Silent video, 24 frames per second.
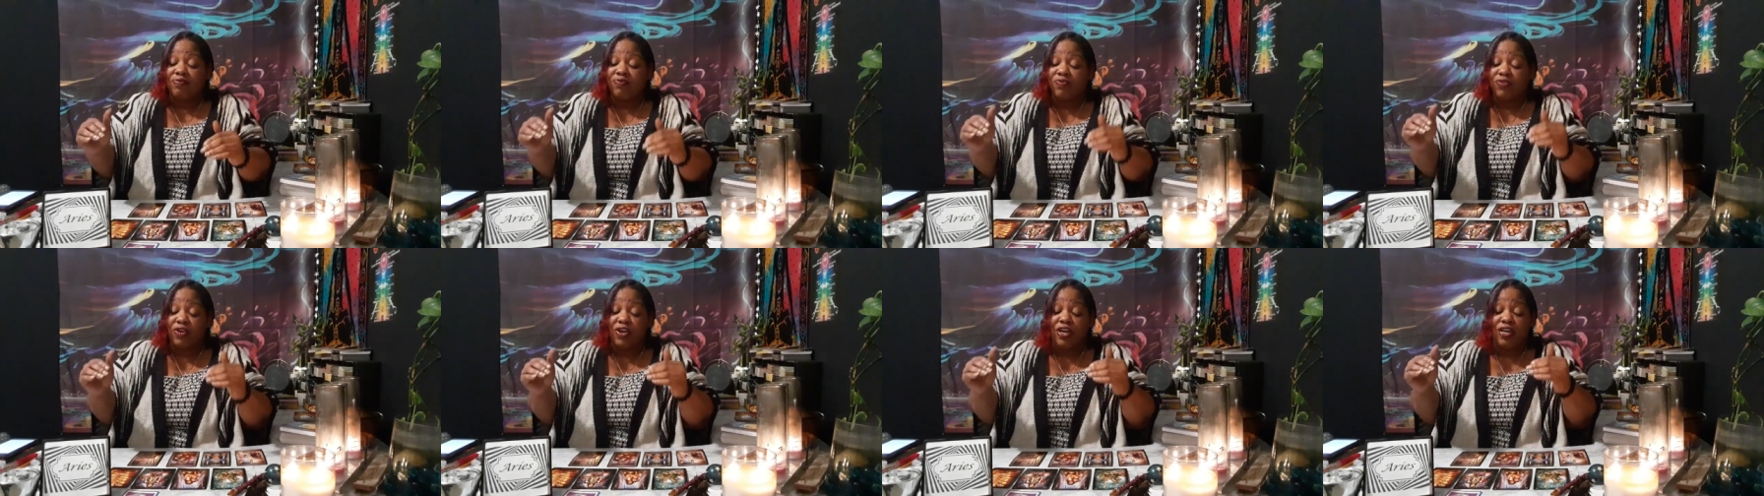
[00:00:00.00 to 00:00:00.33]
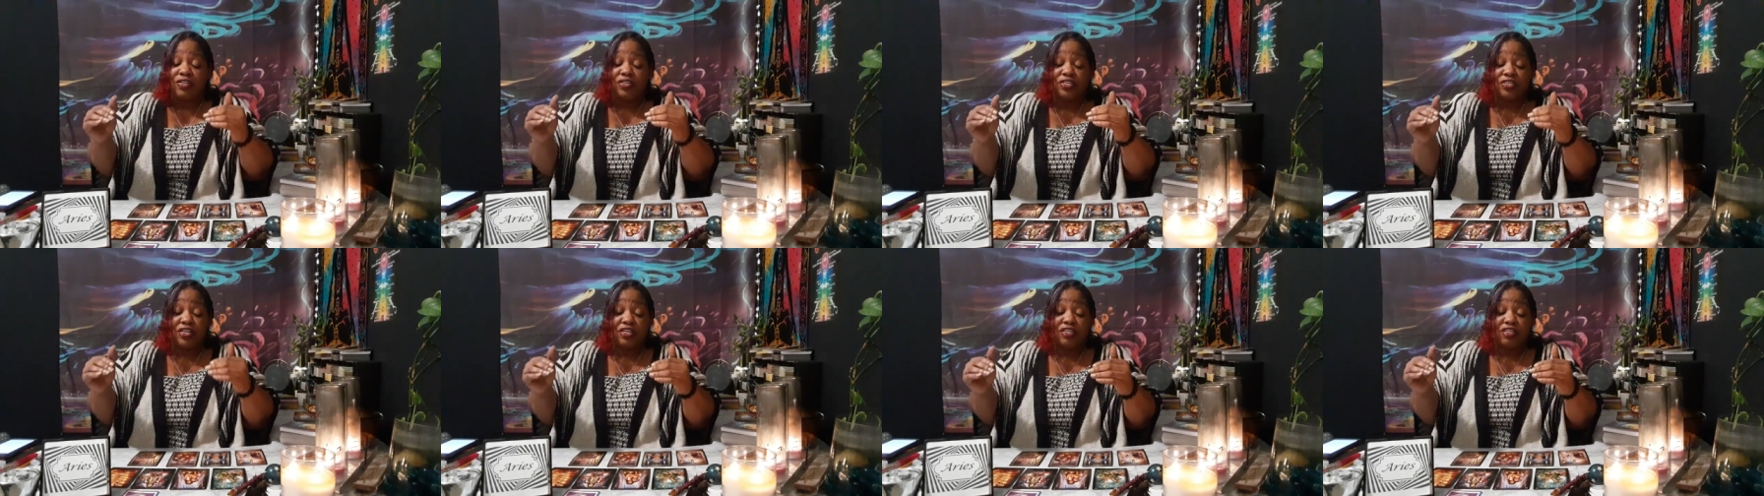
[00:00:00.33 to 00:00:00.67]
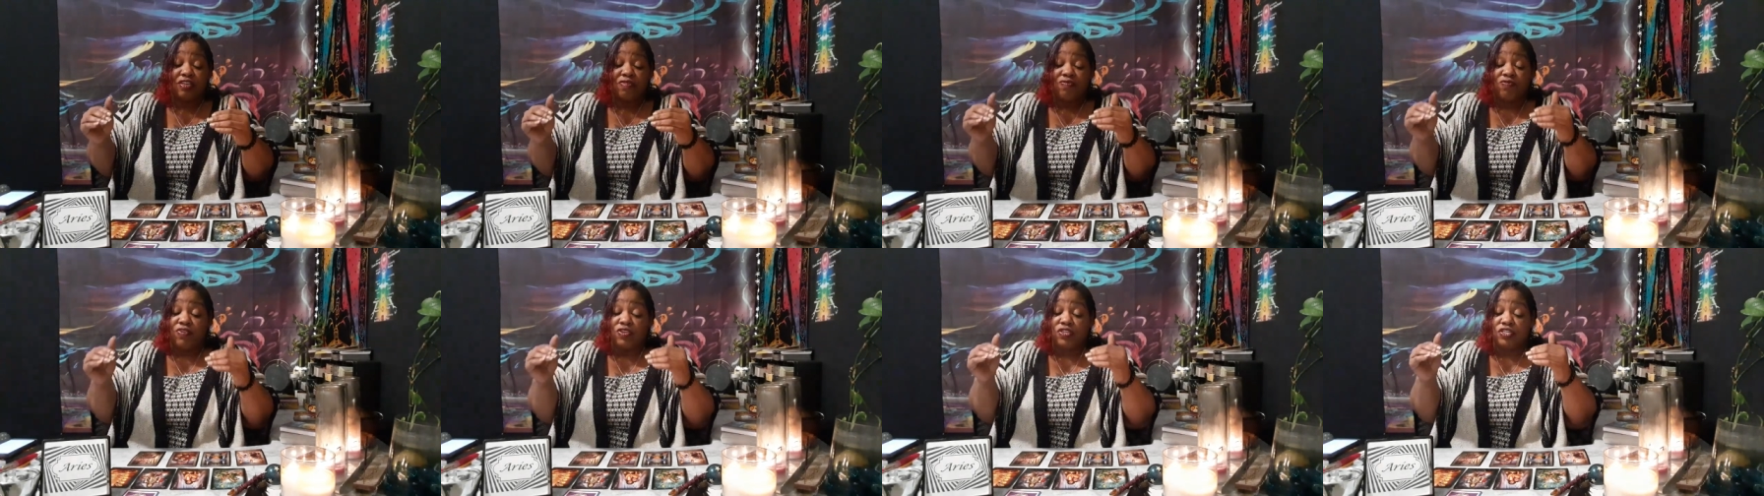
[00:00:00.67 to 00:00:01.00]
for instance,
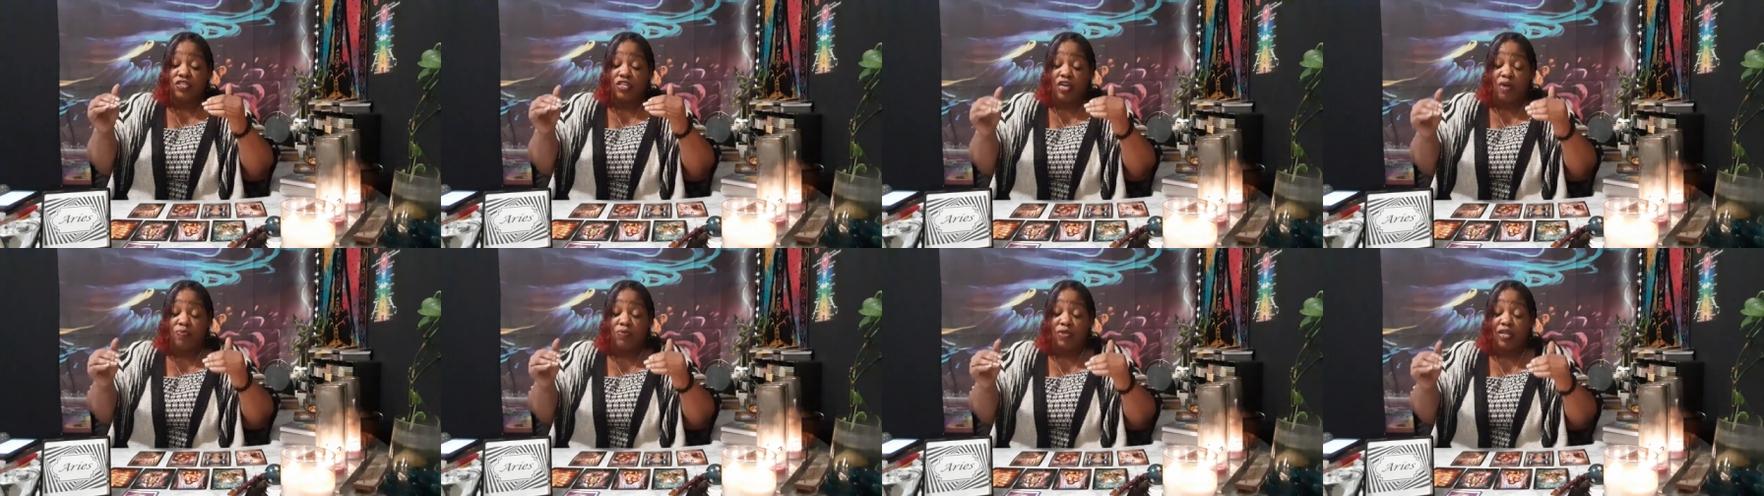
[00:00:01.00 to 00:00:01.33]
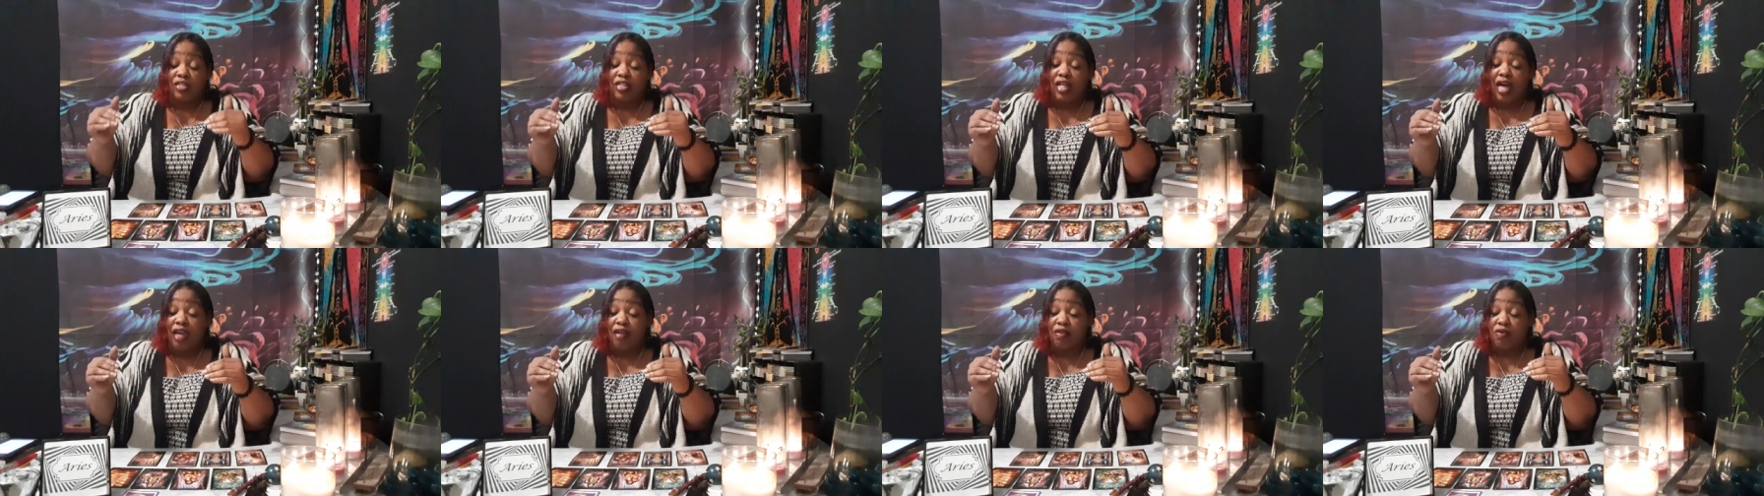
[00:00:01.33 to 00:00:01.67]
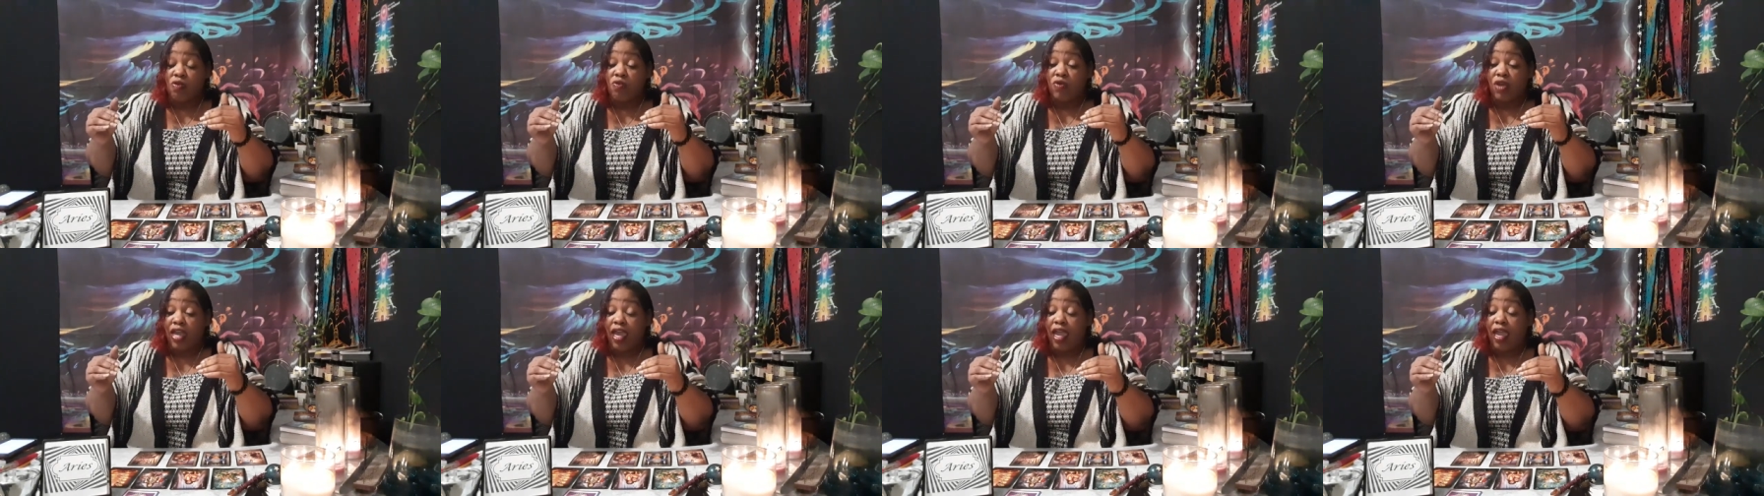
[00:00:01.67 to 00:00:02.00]
if it's something like,
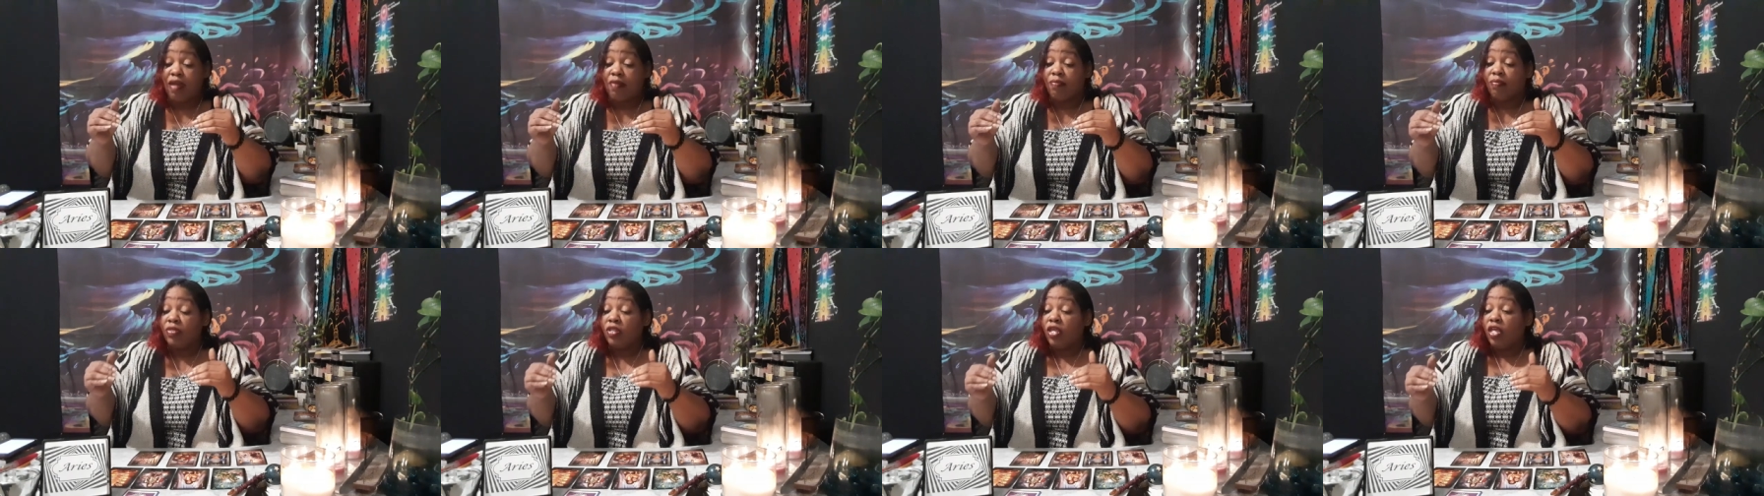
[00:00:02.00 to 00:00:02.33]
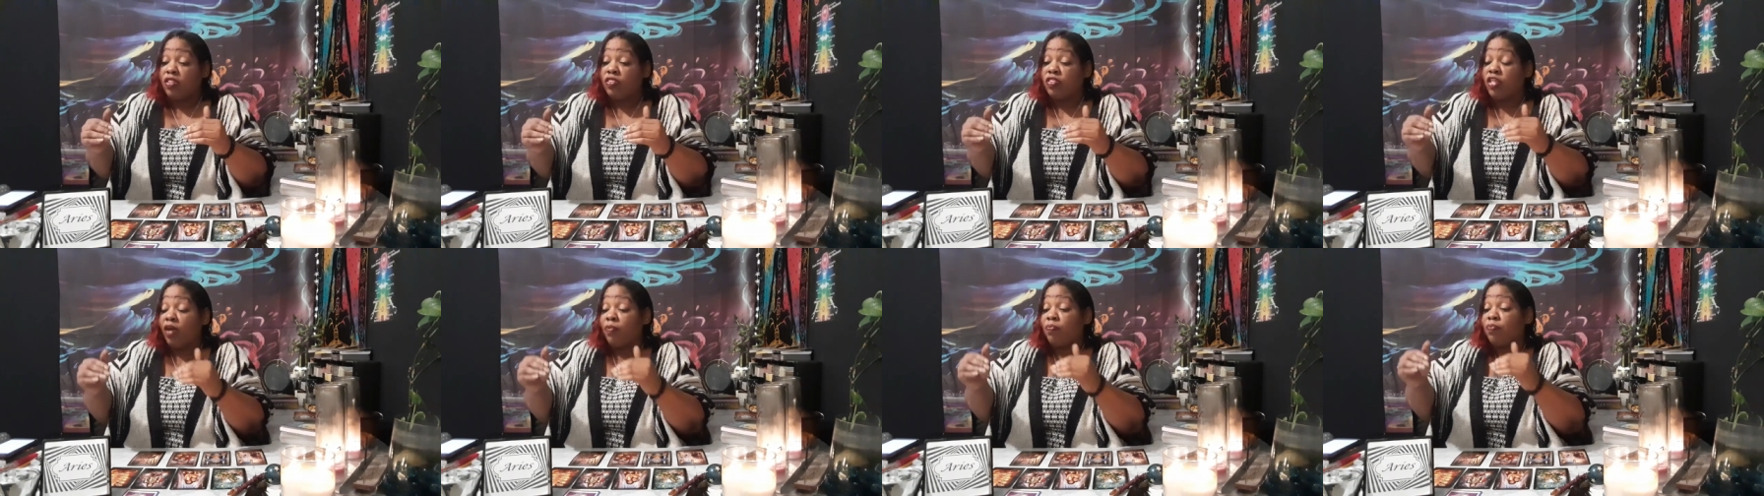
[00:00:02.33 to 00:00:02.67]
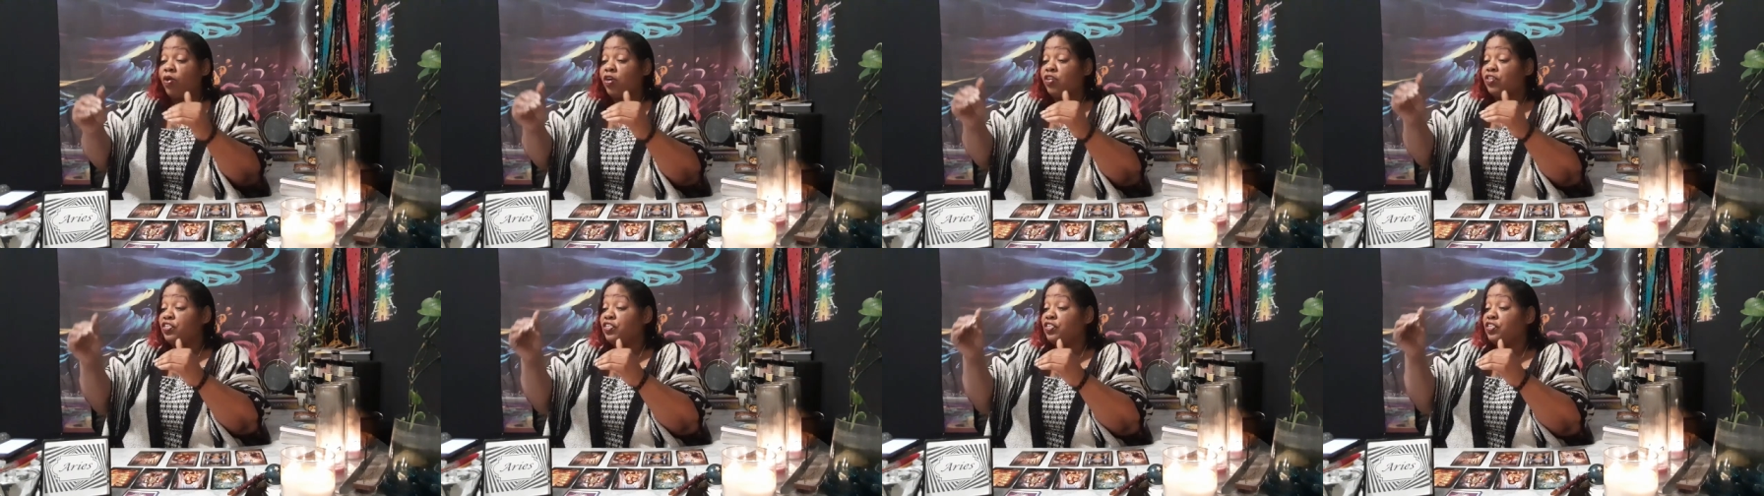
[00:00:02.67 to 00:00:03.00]
okay, that
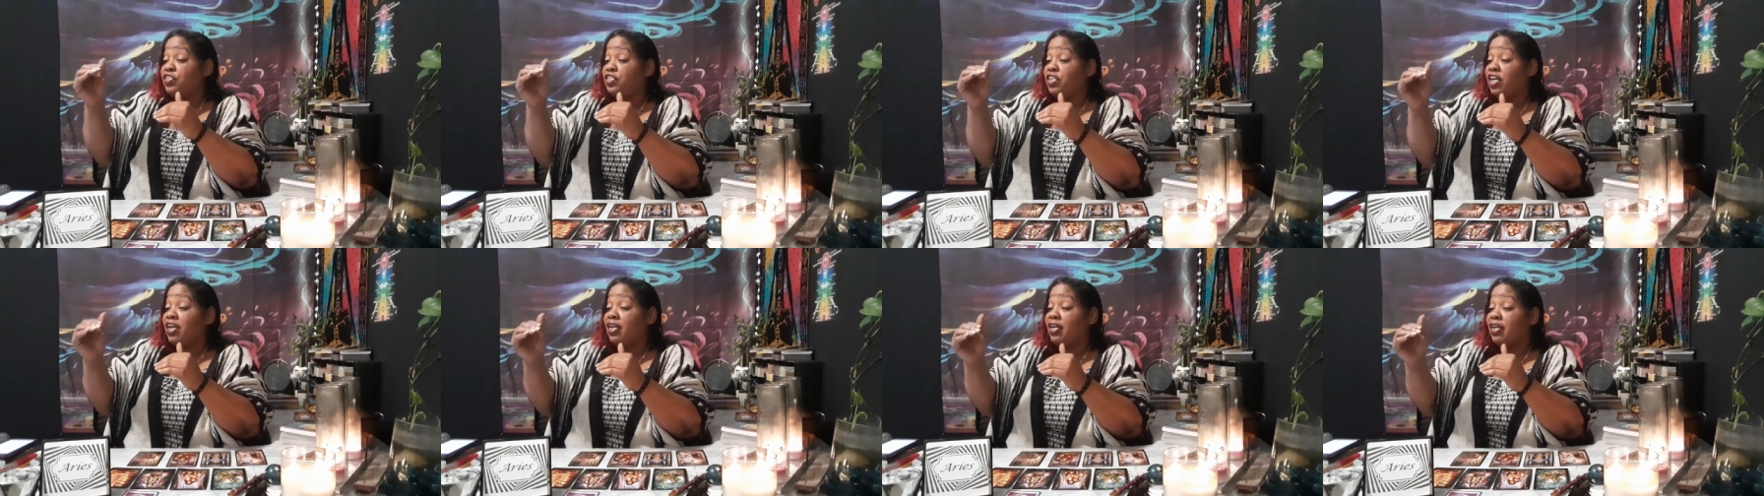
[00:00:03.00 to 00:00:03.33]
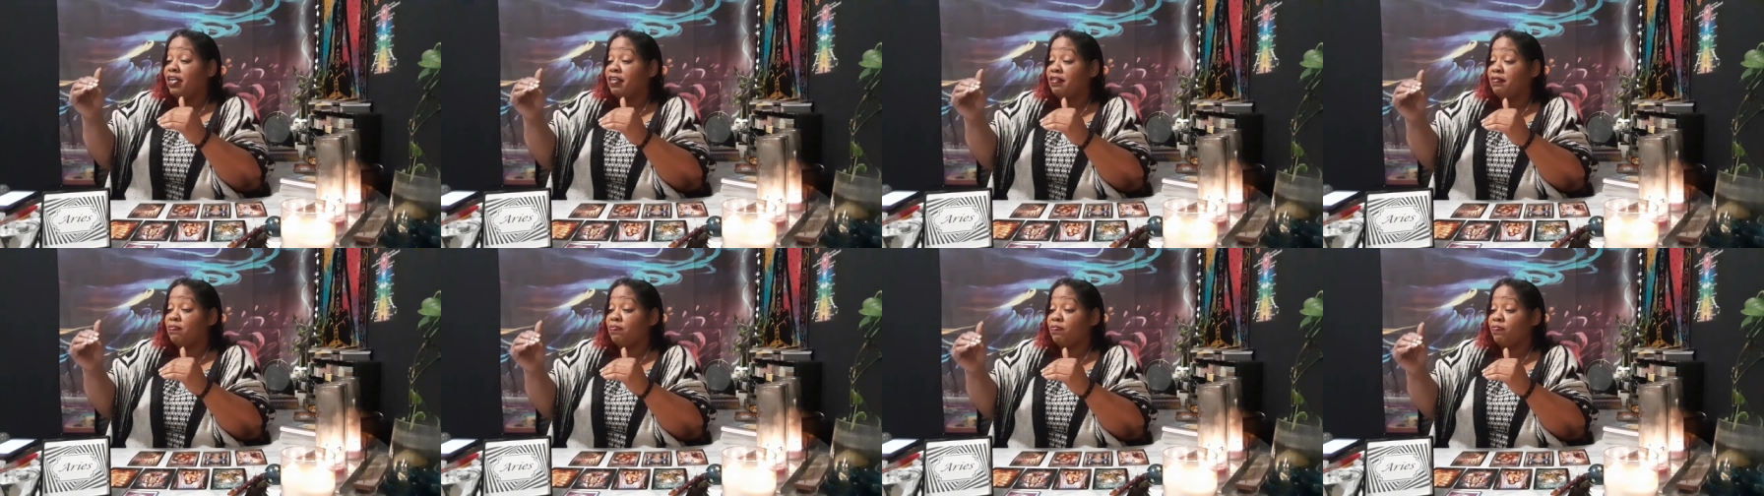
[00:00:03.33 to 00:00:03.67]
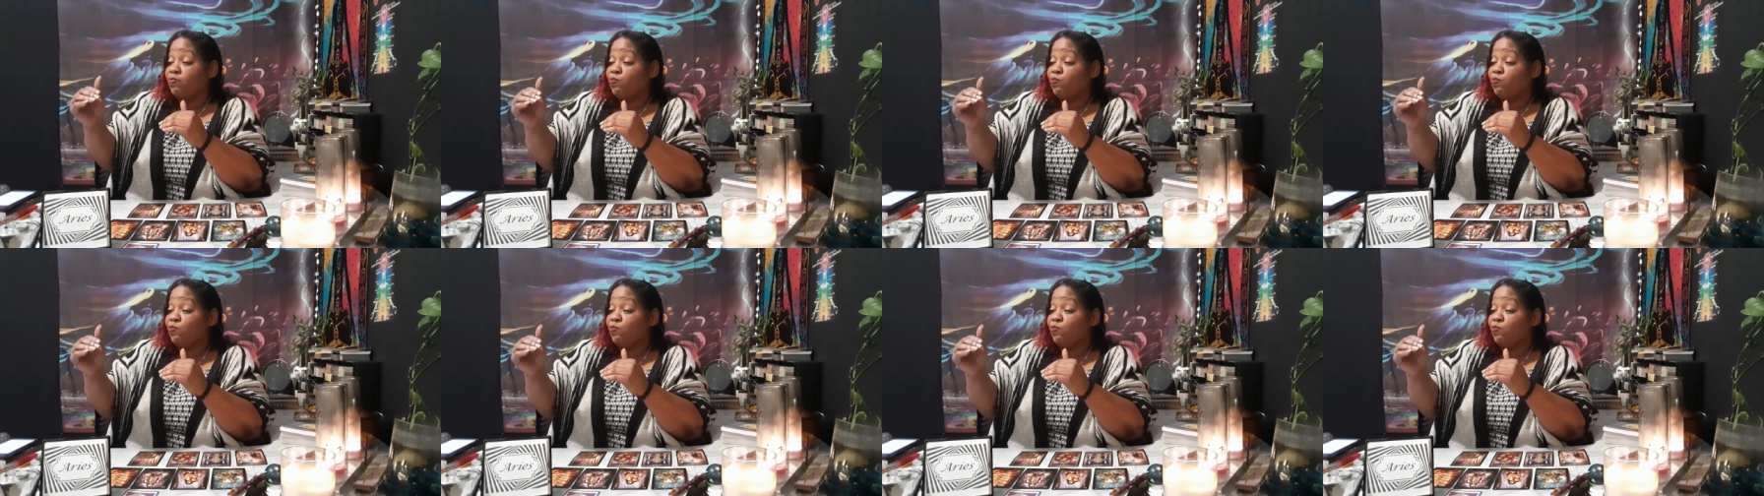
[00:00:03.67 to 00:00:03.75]
person cheated.